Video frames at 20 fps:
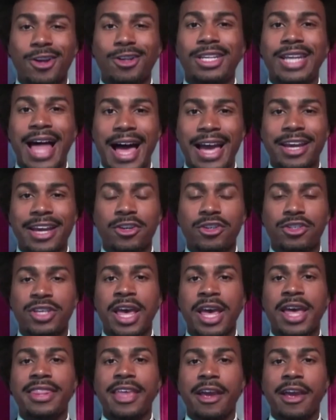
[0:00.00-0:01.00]
They are
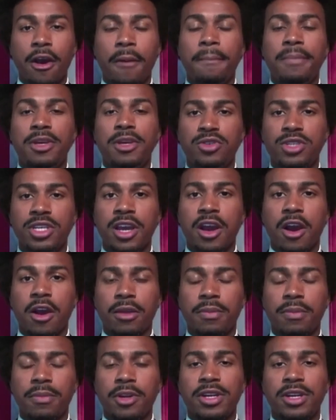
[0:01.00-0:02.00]
liars. They are abusing
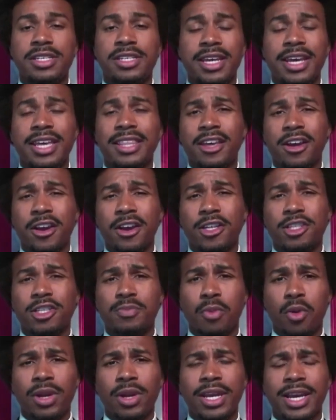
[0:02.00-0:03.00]
our community and they're
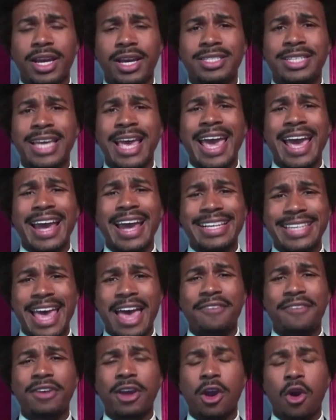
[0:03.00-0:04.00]
exploiting us. And
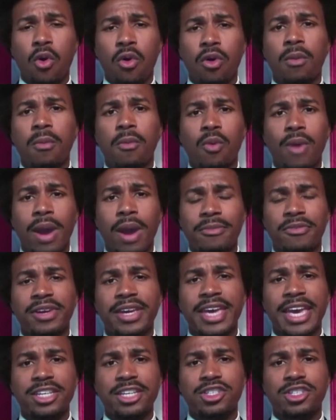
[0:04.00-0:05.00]
it's having horrible
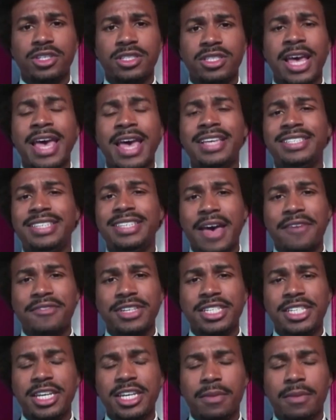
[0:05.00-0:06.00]
ramifications.
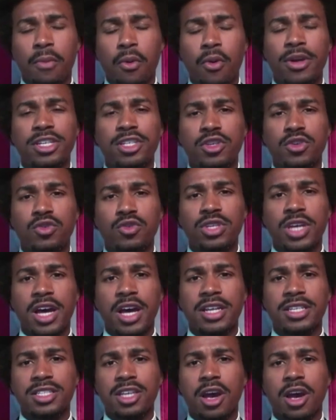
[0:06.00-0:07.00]
17.2
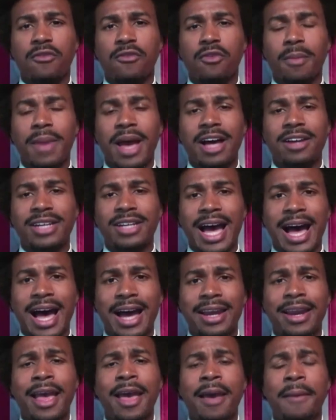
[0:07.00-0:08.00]
tons of
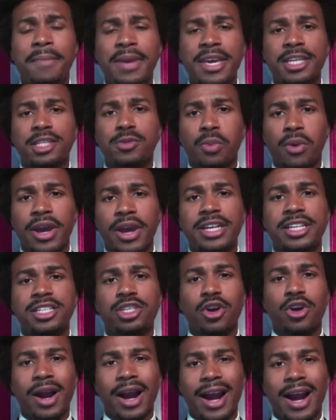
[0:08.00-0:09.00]
formaldehyde being sprayed
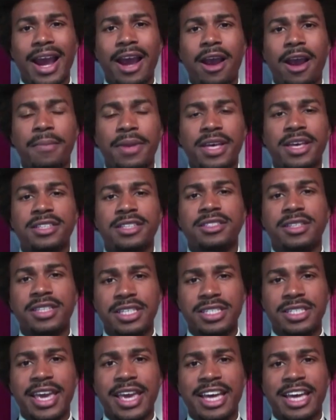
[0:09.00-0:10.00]
into our air because
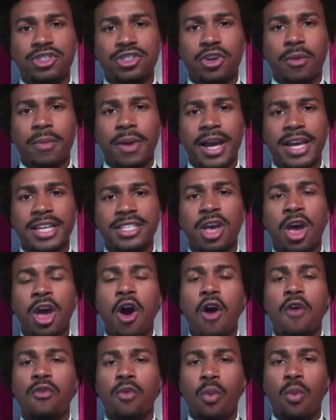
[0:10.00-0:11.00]
of these gas turbines.
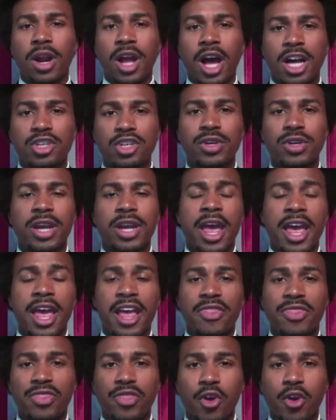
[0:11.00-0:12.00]
Over
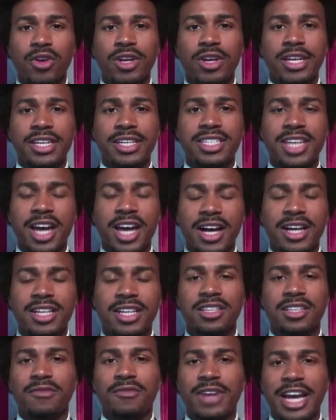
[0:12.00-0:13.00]
130
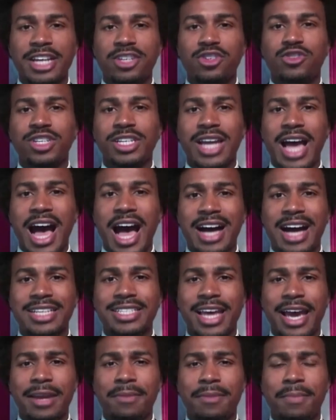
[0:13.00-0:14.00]
tons of nitrogen
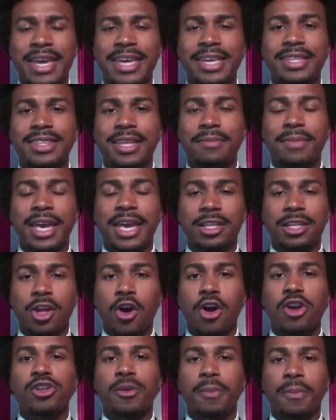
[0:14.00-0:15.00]
oxide, making them
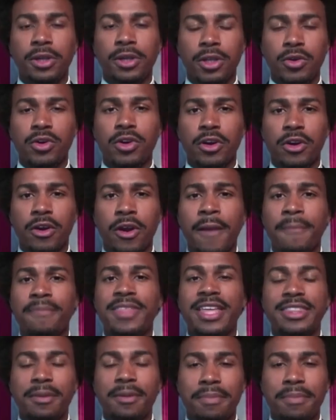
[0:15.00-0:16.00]
a larger polluter
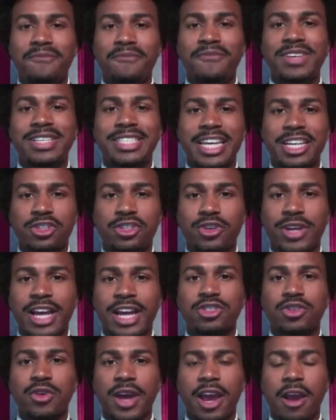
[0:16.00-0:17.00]
than the Memphis
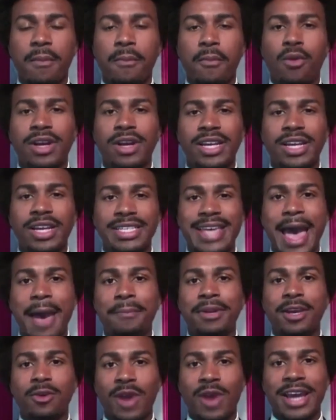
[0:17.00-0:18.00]
International Airport, is
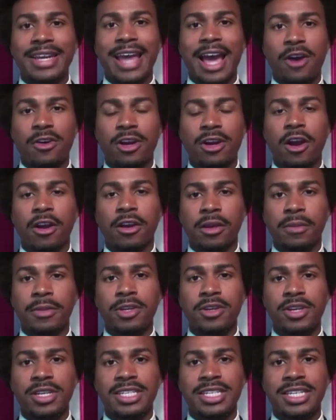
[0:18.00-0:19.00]
happening right now in our
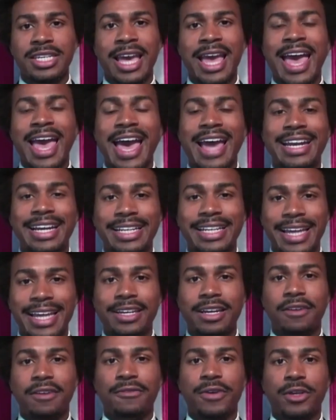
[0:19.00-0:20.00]
community. And
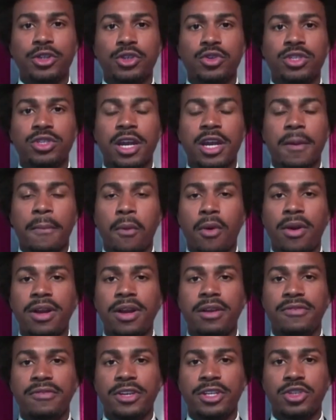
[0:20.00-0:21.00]
elected officials and
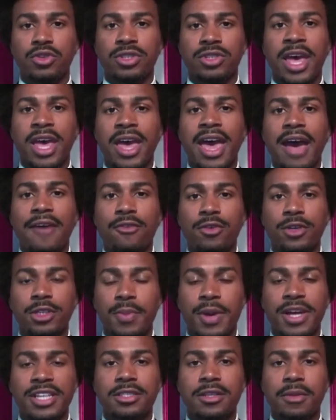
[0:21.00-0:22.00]
appointed officials have a
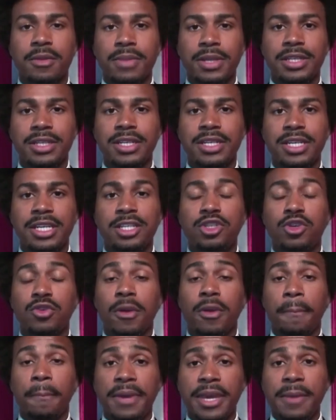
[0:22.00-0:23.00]
responsibility
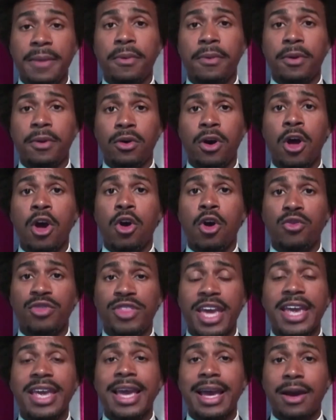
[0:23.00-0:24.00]
to the people
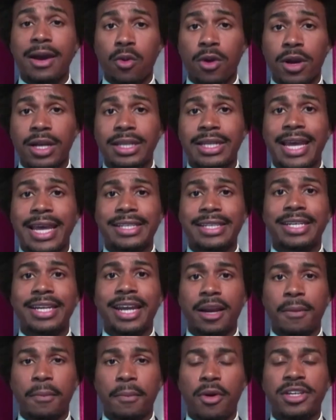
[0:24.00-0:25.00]
who they were
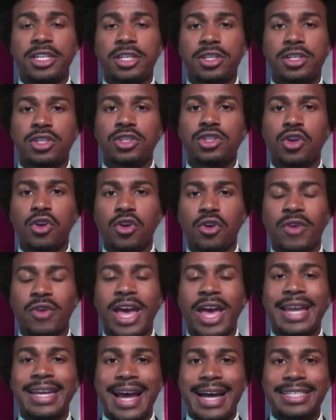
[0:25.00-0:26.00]
elected and appointed to
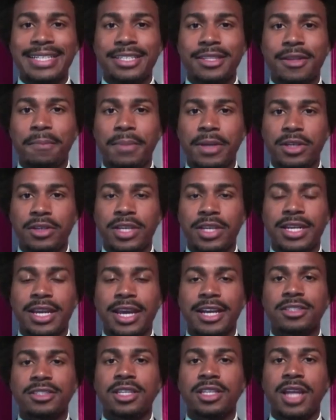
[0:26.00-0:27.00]
serve, not to the
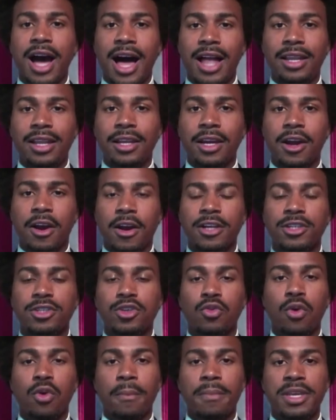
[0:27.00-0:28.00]
billionaires and the
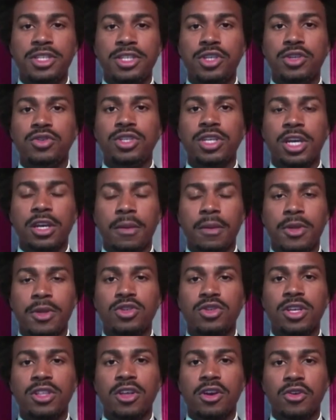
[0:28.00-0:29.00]
oligarchs who are misusing and
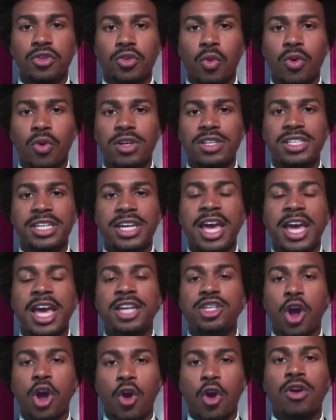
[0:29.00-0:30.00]
abusing their authority
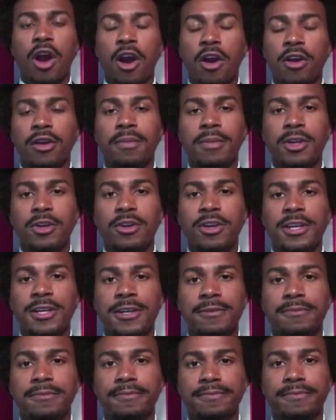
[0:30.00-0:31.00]
to hurt our
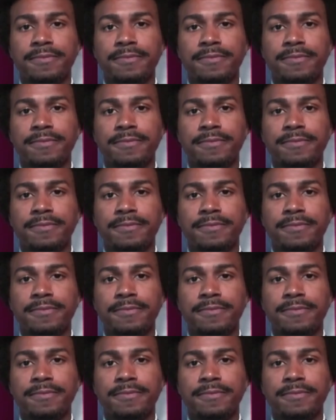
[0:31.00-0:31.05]
community.